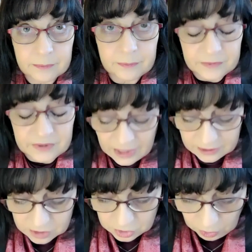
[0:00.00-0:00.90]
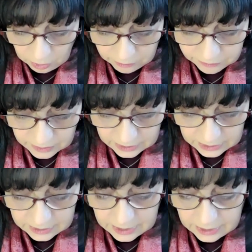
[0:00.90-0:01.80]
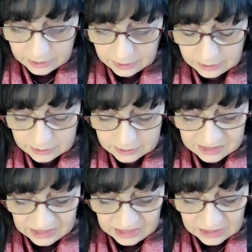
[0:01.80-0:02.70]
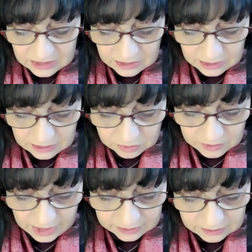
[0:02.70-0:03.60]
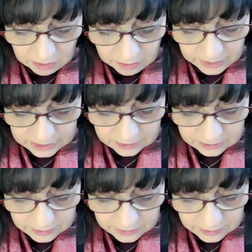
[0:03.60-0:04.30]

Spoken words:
touch of the skin into that garment.